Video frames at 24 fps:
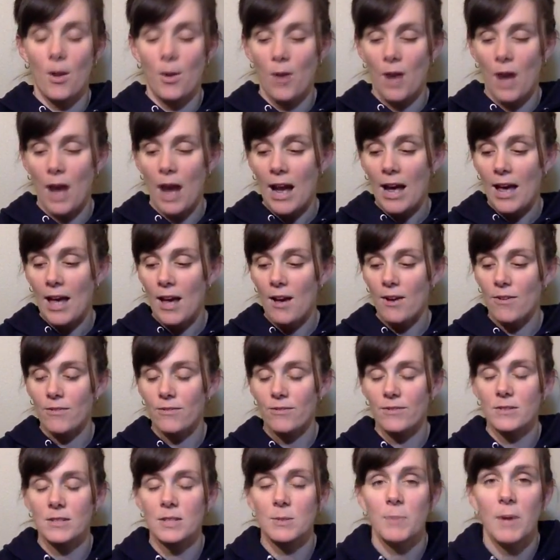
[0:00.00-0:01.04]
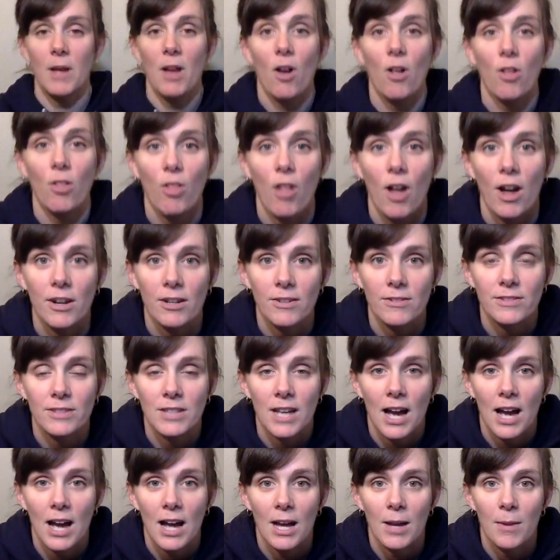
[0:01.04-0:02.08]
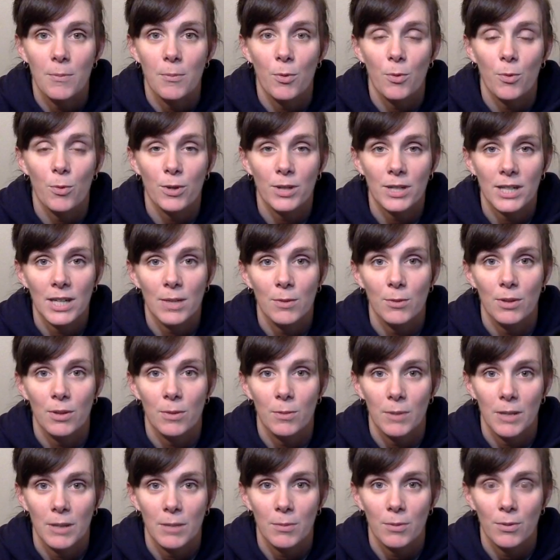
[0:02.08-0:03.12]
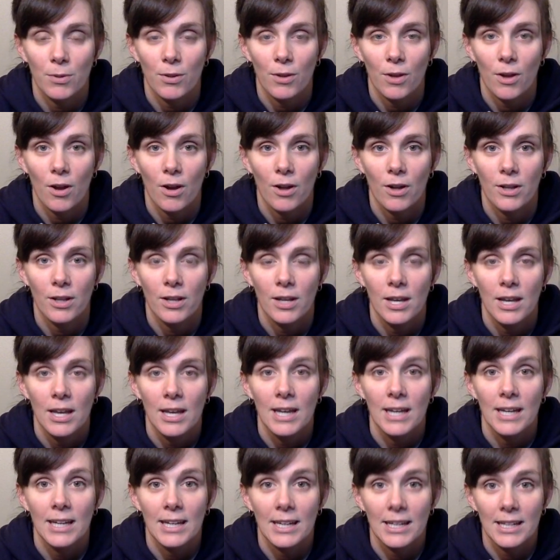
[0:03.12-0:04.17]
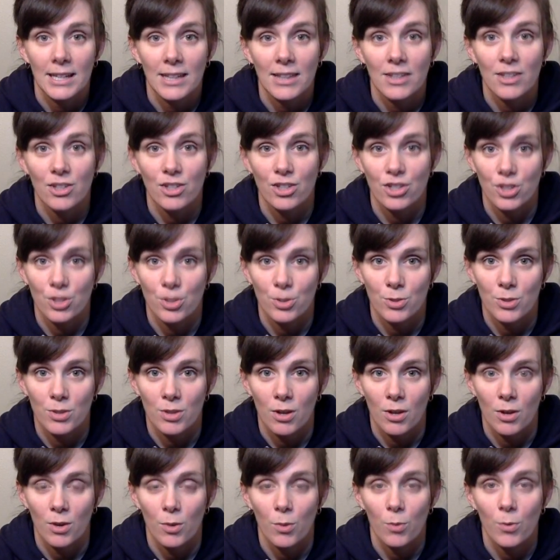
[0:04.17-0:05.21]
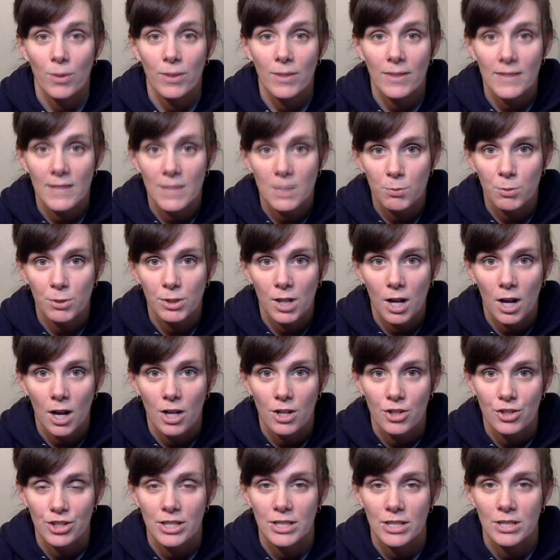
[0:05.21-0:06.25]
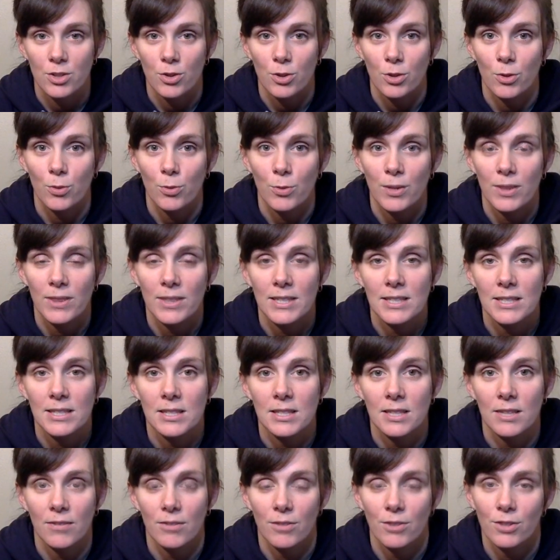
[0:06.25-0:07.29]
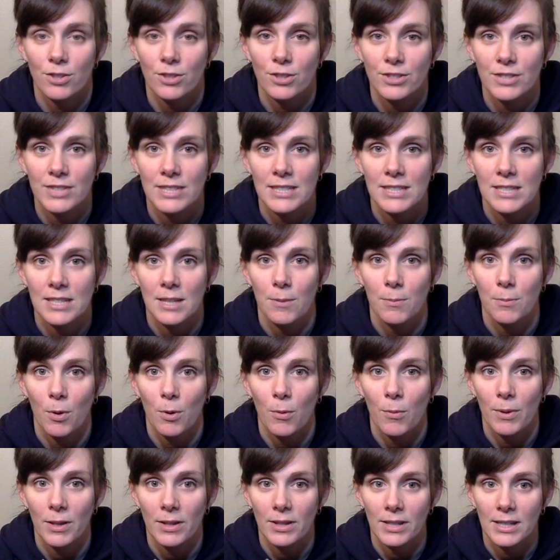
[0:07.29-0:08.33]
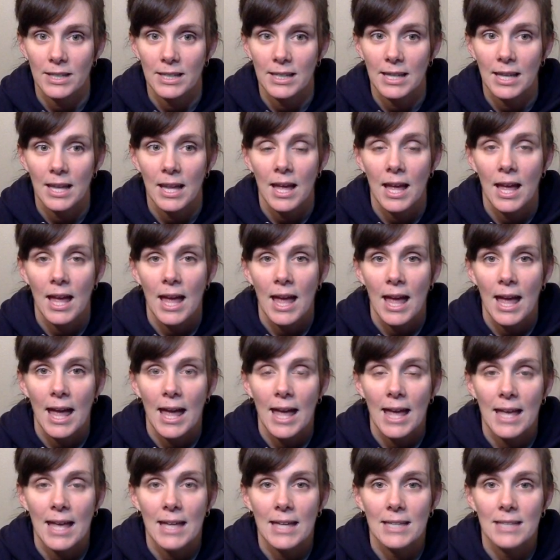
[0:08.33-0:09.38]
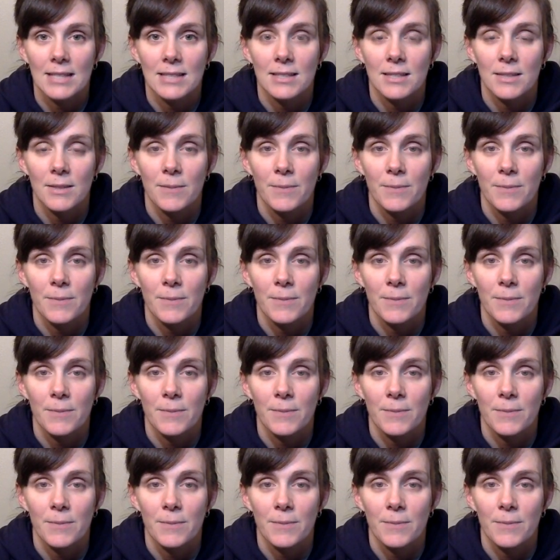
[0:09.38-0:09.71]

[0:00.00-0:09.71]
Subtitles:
I have spent a lot of time working with people on getting their shoes on with these precautions or with these difficulties in mobility, and